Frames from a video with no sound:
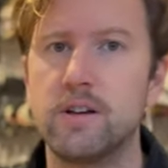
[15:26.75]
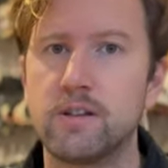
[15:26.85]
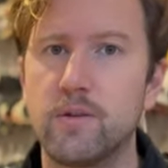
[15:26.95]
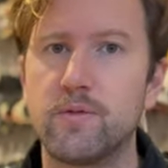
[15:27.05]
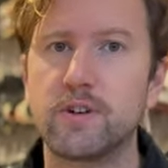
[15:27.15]

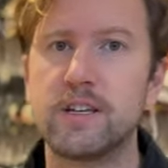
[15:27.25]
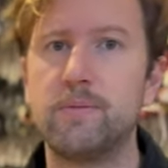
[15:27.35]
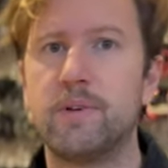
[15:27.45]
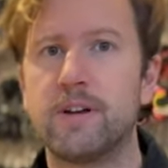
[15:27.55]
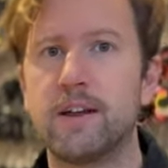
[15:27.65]
So for
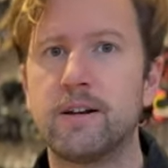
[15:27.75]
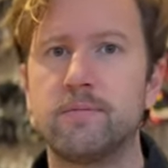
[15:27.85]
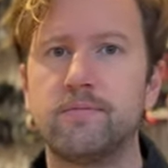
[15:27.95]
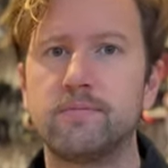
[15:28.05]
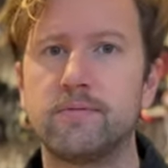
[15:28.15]
example
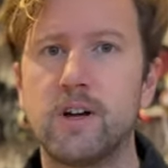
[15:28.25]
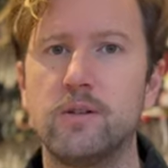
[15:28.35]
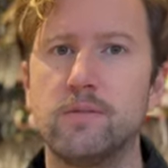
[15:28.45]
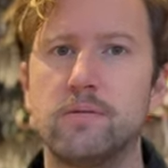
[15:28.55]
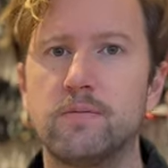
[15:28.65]
here,
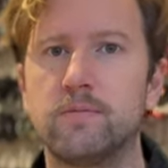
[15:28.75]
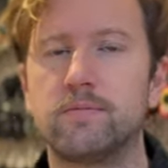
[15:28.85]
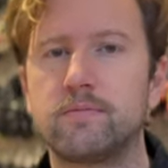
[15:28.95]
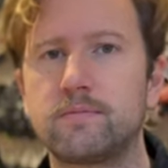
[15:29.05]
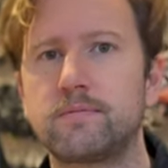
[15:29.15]
no,
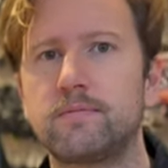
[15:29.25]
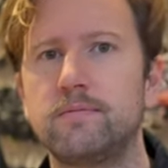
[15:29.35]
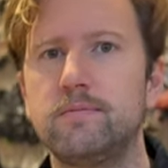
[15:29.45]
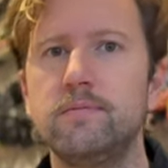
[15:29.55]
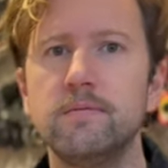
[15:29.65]

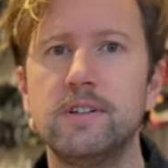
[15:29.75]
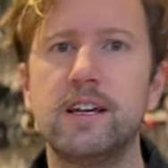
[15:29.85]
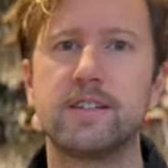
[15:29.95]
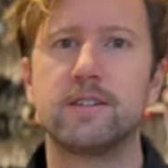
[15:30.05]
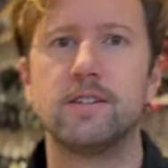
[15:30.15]

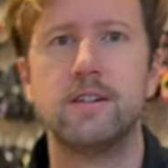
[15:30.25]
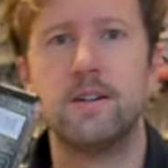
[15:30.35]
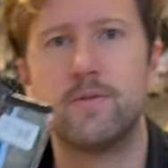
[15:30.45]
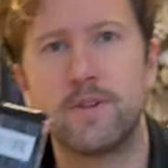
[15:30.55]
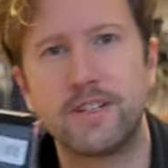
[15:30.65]
yes,
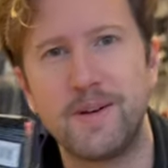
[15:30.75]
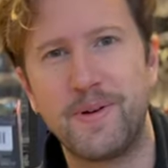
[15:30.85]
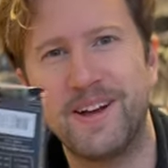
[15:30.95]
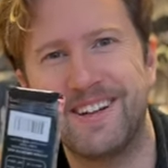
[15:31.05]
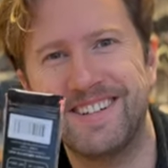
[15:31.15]
for
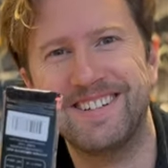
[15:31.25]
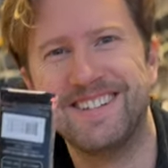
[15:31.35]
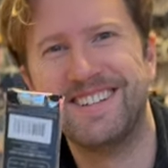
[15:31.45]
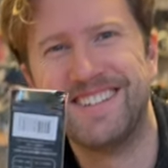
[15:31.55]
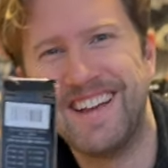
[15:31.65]
example
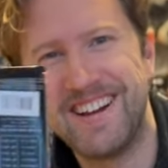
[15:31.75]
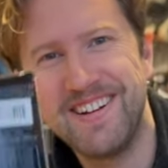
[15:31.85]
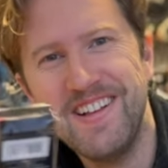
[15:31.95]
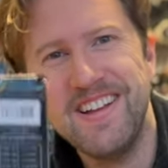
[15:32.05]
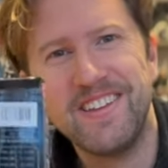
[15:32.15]

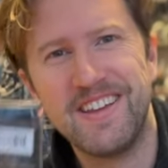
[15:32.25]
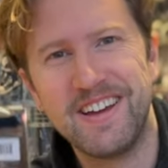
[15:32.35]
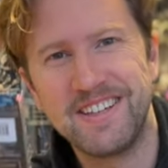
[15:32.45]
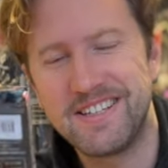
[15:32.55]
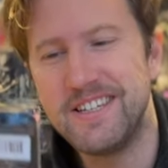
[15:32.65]
here,
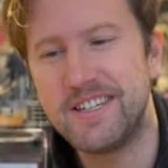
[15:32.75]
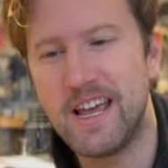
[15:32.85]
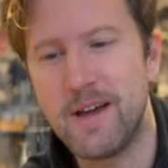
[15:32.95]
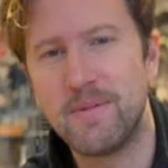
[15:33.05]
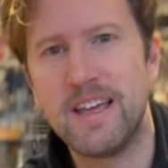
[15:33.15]
the
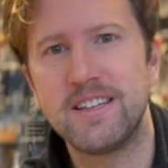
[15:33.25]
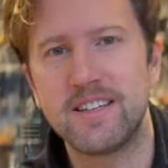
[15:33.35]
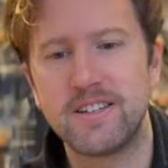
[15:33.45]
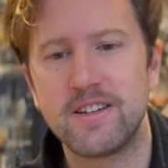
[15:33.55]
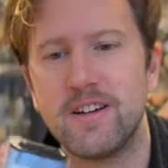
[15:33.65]
CCM
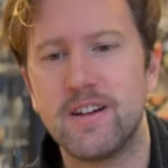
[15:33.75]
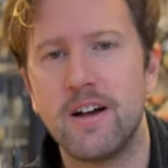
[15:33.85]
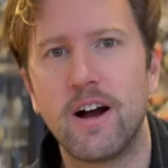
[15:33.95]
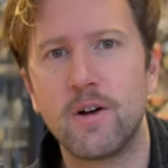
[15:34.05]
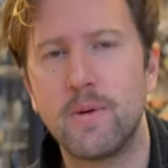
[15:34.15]
laces
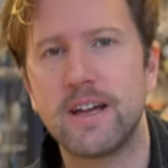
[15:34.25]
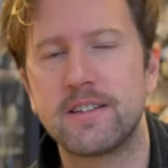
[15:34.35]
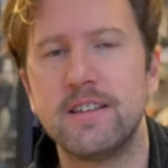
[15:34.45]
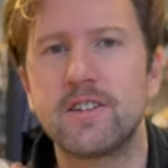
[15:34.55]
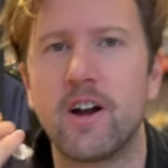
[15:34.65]
are wax.
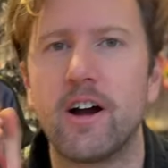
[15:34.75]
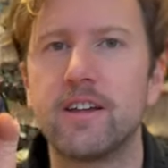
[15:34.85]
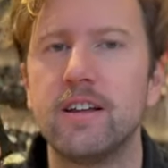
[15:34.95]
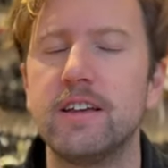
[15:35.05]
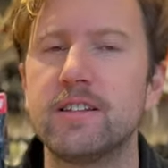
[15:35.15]
These are
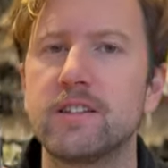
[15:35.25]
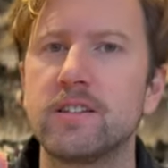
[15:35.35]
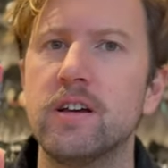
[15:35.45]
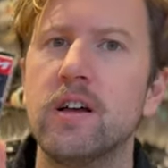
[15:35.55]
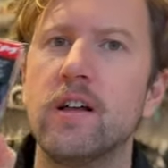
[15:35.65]
hockey
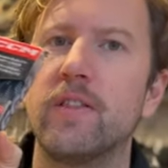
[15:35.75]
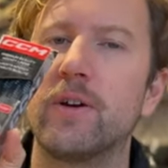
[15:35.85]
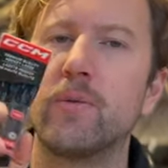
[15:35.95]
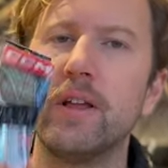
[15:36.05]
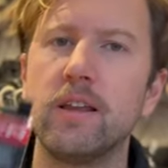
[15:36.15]
laces.
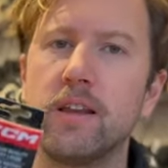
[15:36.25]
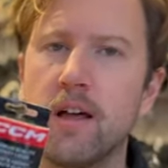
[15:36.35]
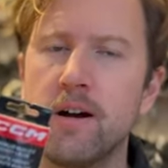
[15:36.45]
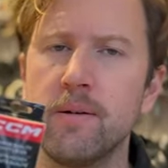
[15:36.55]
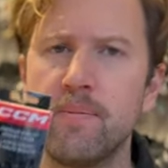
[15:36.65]
They're really
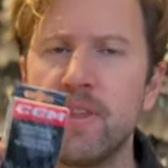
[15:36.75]
long.